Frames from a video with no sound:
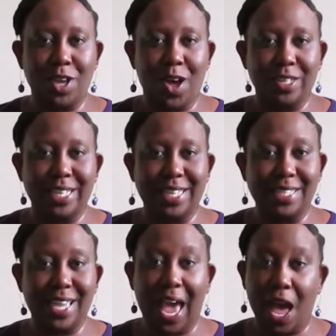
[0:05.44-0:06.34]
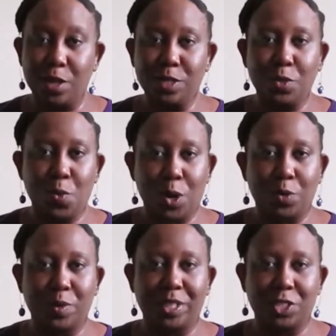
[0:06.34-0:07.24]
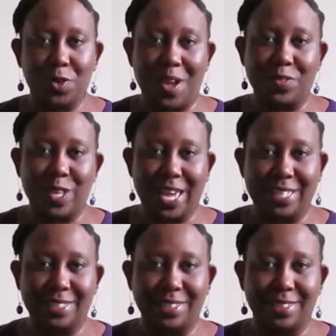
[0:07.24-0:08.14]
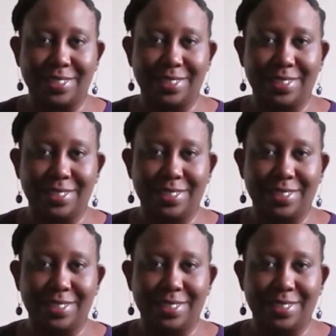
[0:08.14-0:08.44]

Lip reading: Talk is how to work with a travel agent.